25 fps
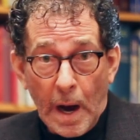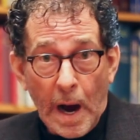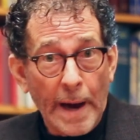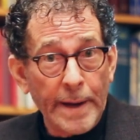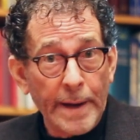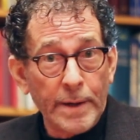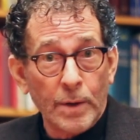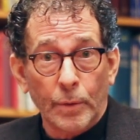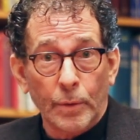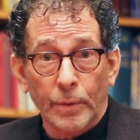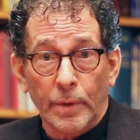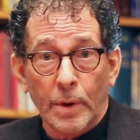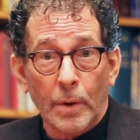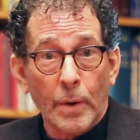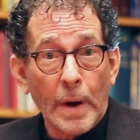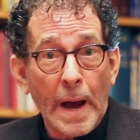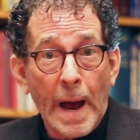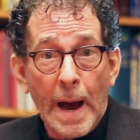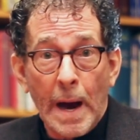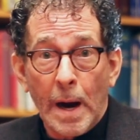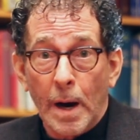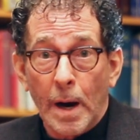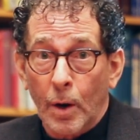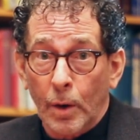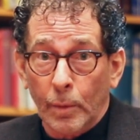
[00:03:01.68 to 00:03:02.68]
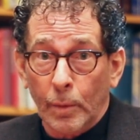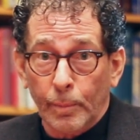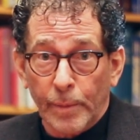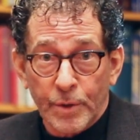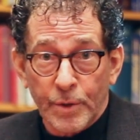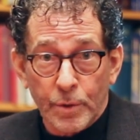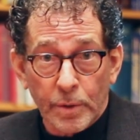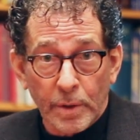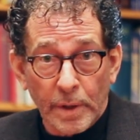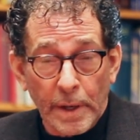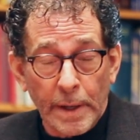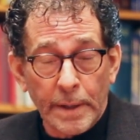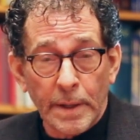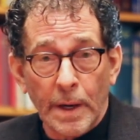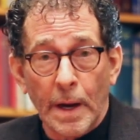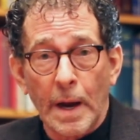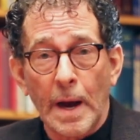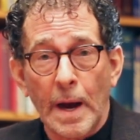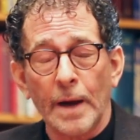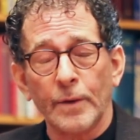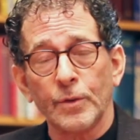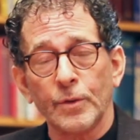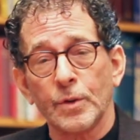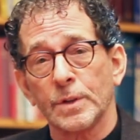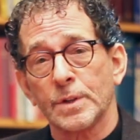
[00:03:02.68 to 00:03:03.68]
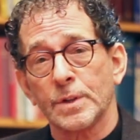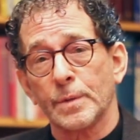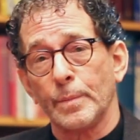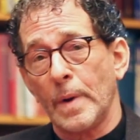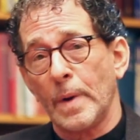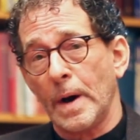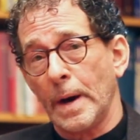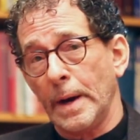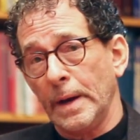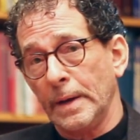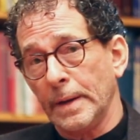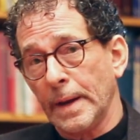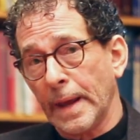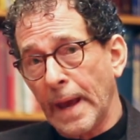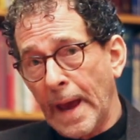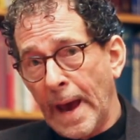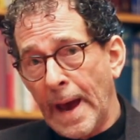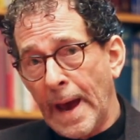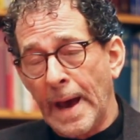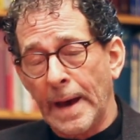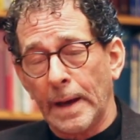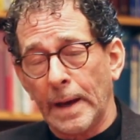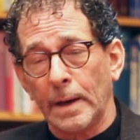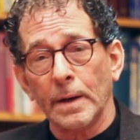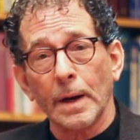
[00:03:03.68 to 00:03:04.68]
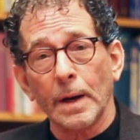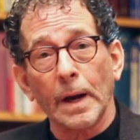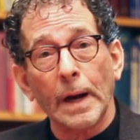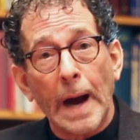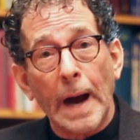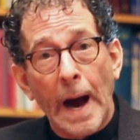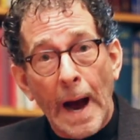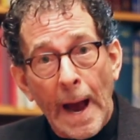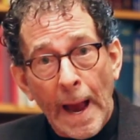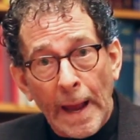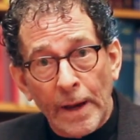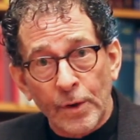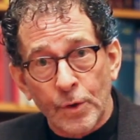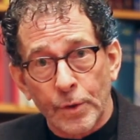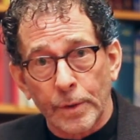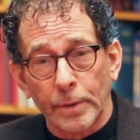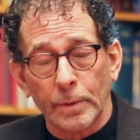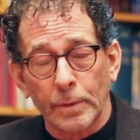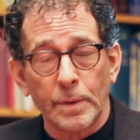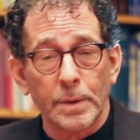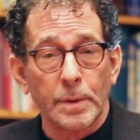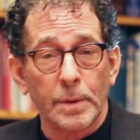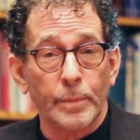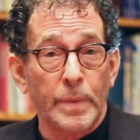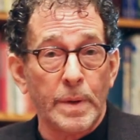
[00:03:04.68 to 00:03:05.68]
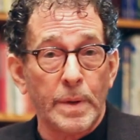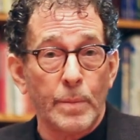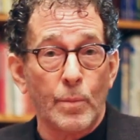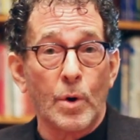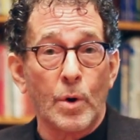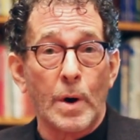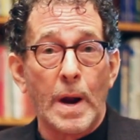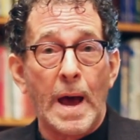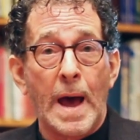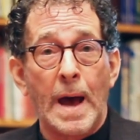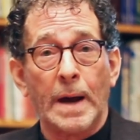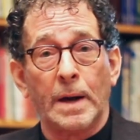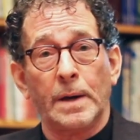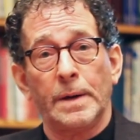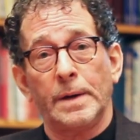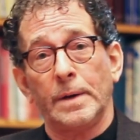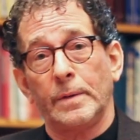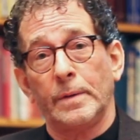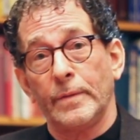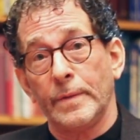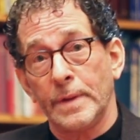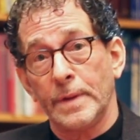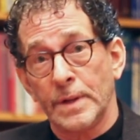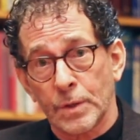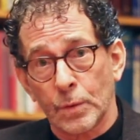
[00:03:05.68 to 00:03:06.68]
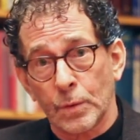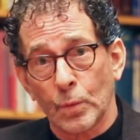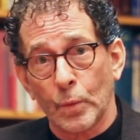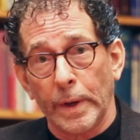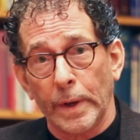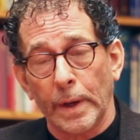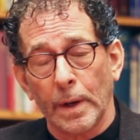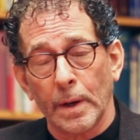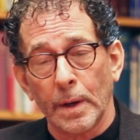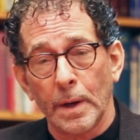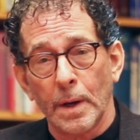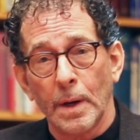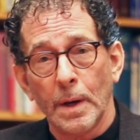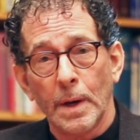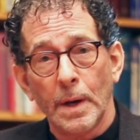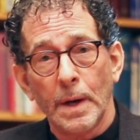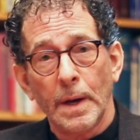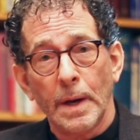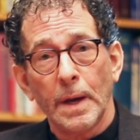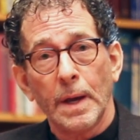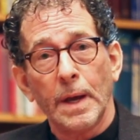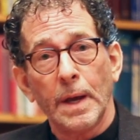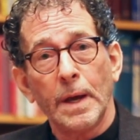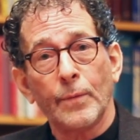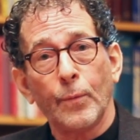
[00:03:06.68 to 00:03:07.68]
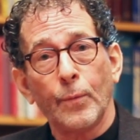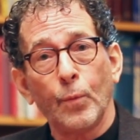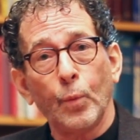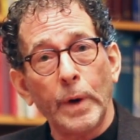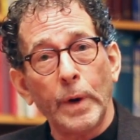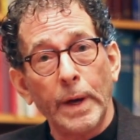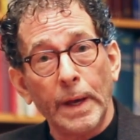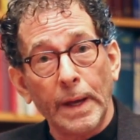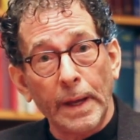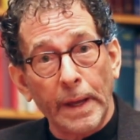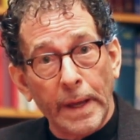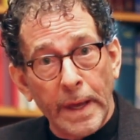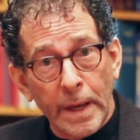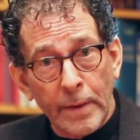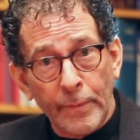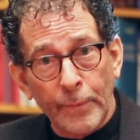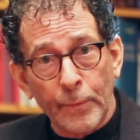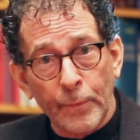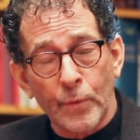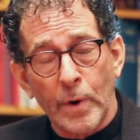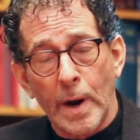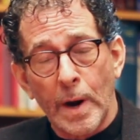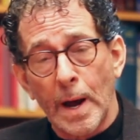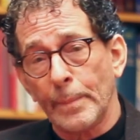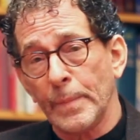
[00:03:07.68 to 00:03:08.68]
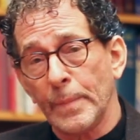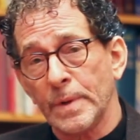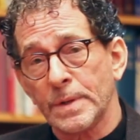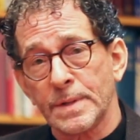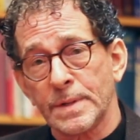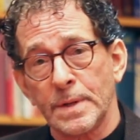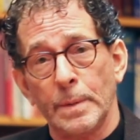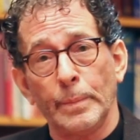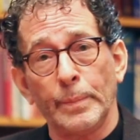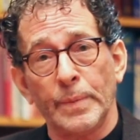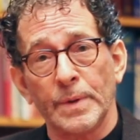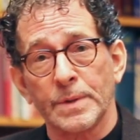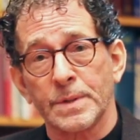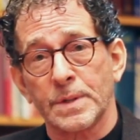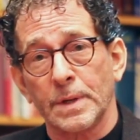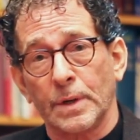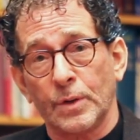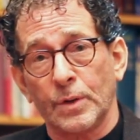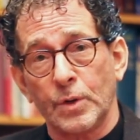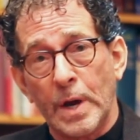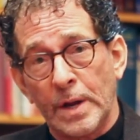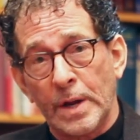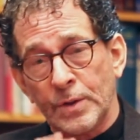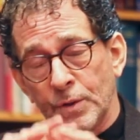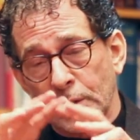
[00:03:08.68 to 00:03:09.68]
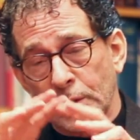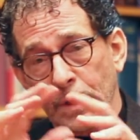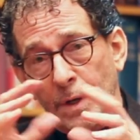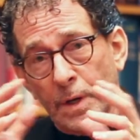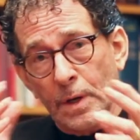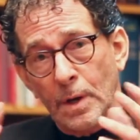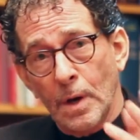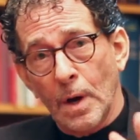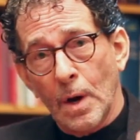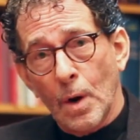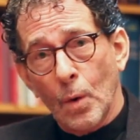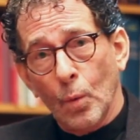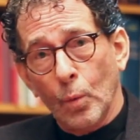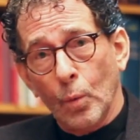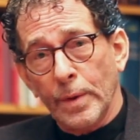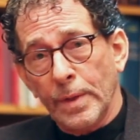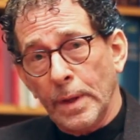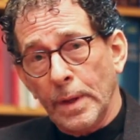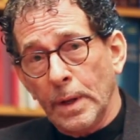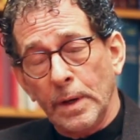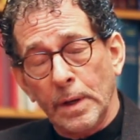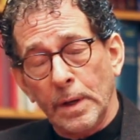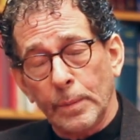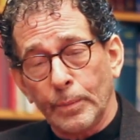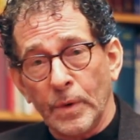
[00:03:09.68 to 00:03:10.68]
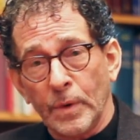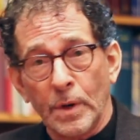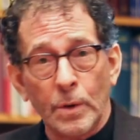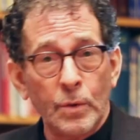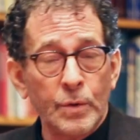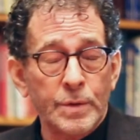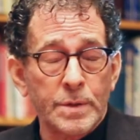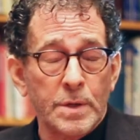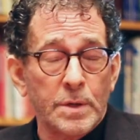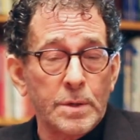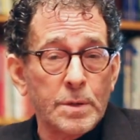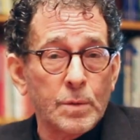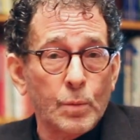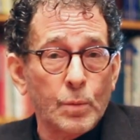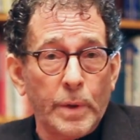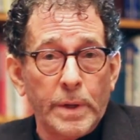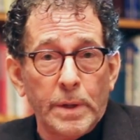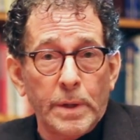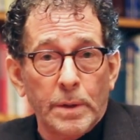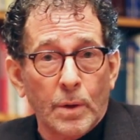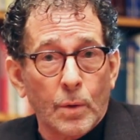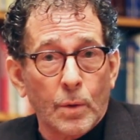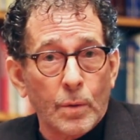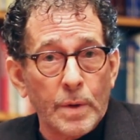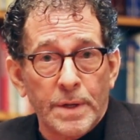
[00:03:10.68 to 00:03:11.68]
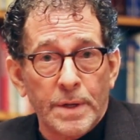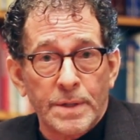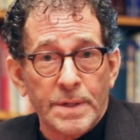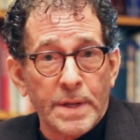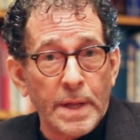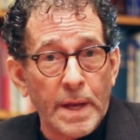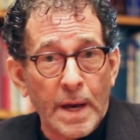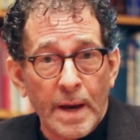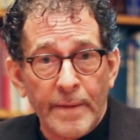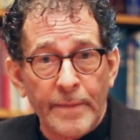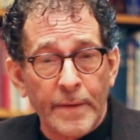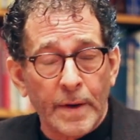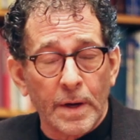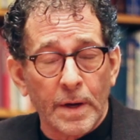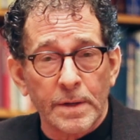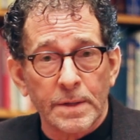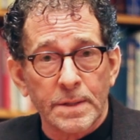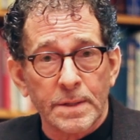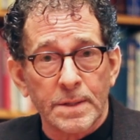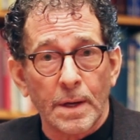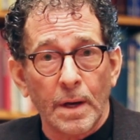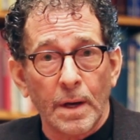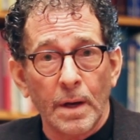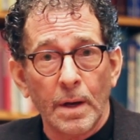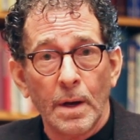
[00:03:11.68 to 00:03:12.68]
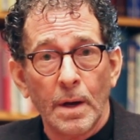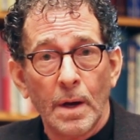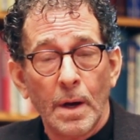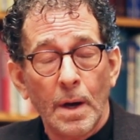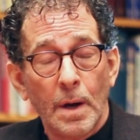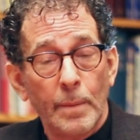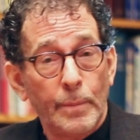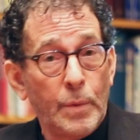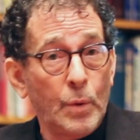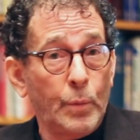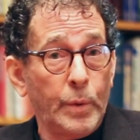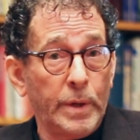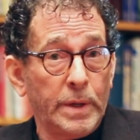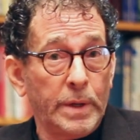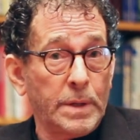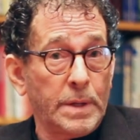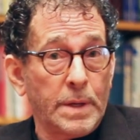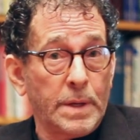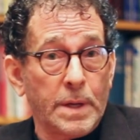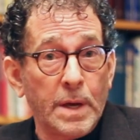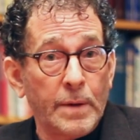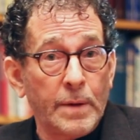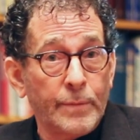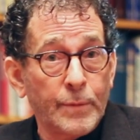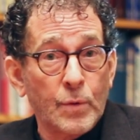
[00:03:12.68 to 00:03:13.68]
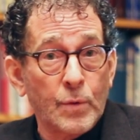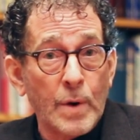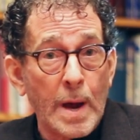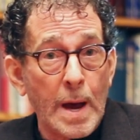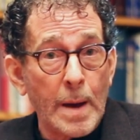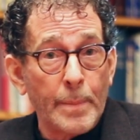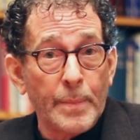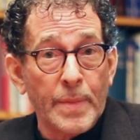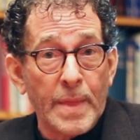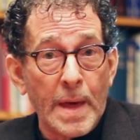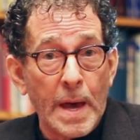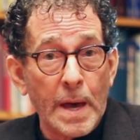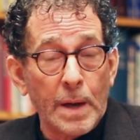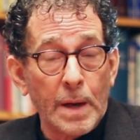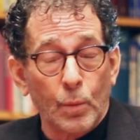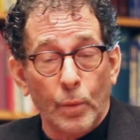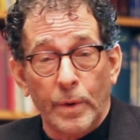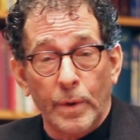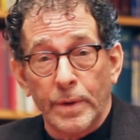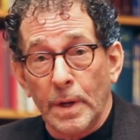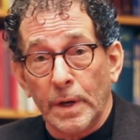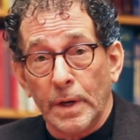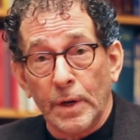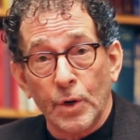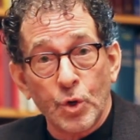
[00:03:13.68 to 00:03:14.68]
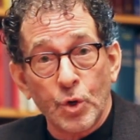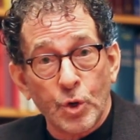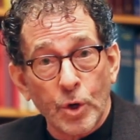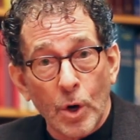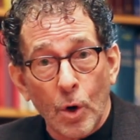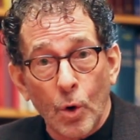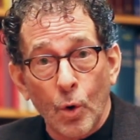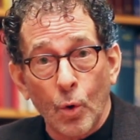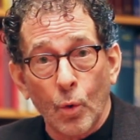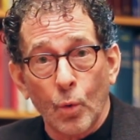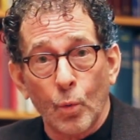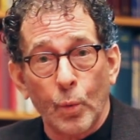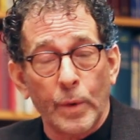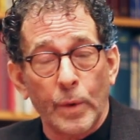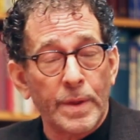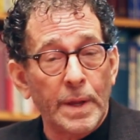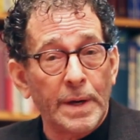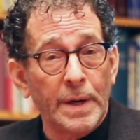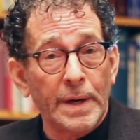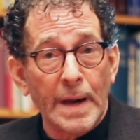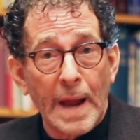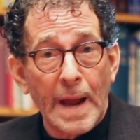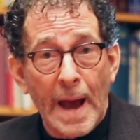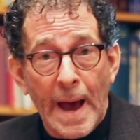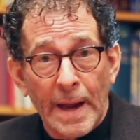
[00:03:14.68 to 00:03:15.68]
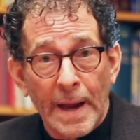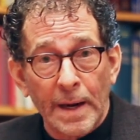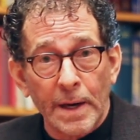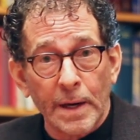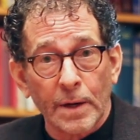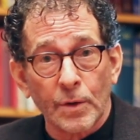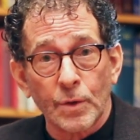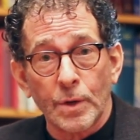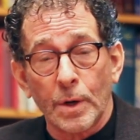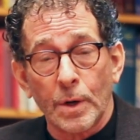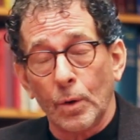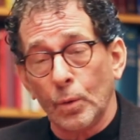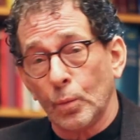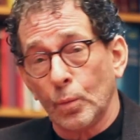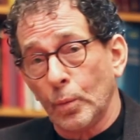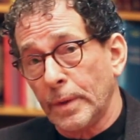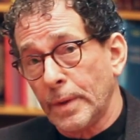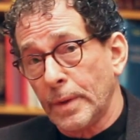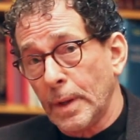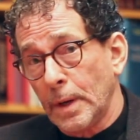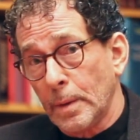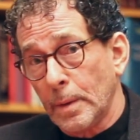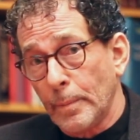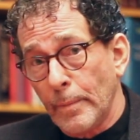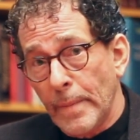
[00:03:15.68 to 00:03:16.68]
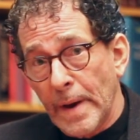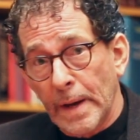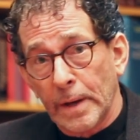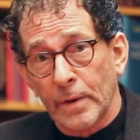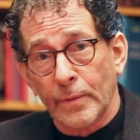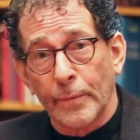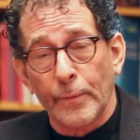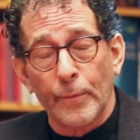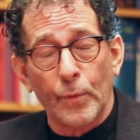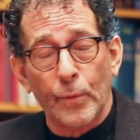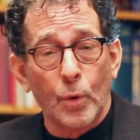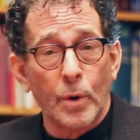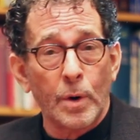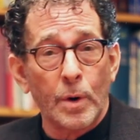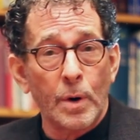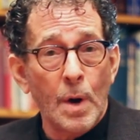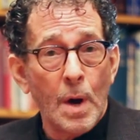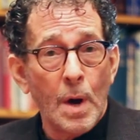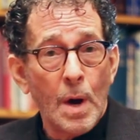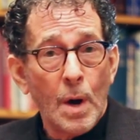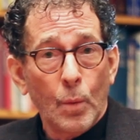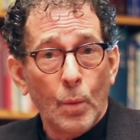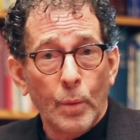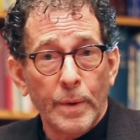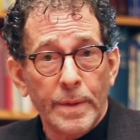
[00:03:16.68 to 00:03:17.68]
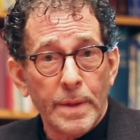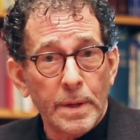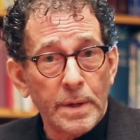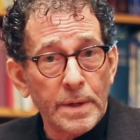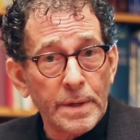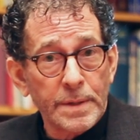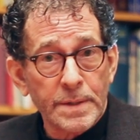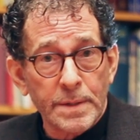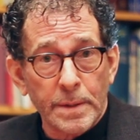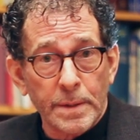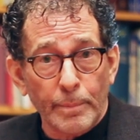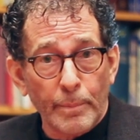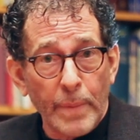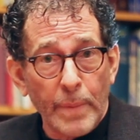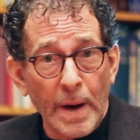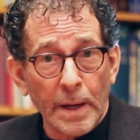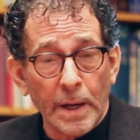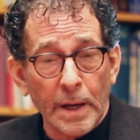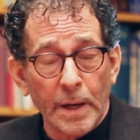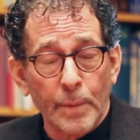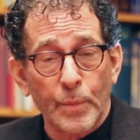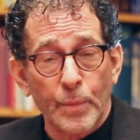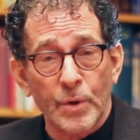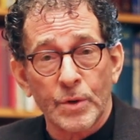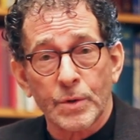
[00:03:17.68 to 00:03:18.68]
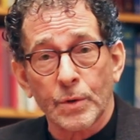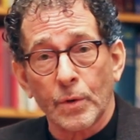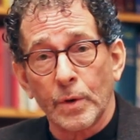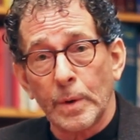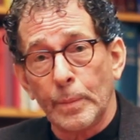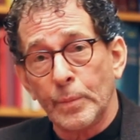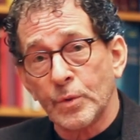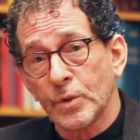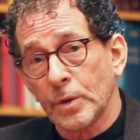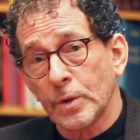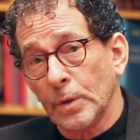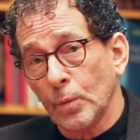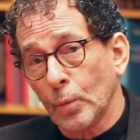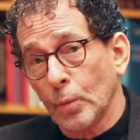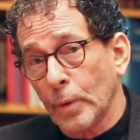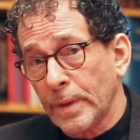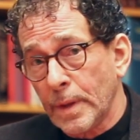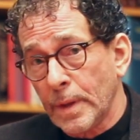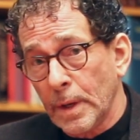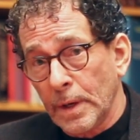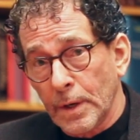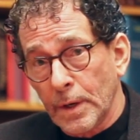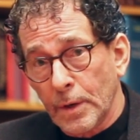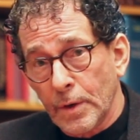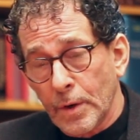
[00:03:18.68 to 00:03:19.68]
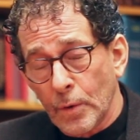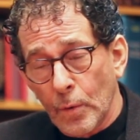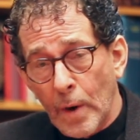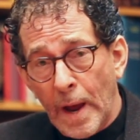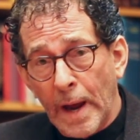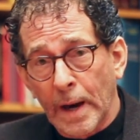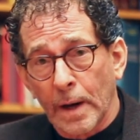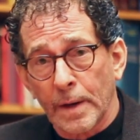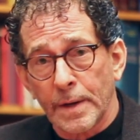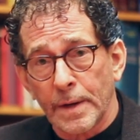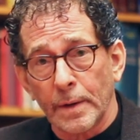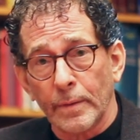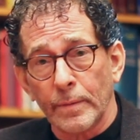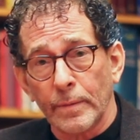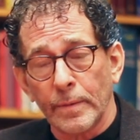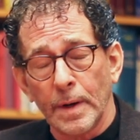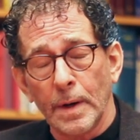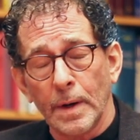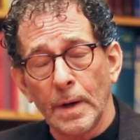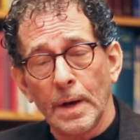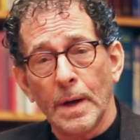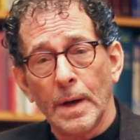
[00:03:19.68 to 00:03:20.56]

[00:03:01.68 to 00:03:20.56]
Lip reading: I don't know how, but your unconscious mind can guide you to be more active this week. If we gift wrap a simple suggestion within hypnosis, we increase the efficacy. But we could gift wrap that within a joke, within an anecdote, within a metaphor, within a symbolic prescription, within a directive.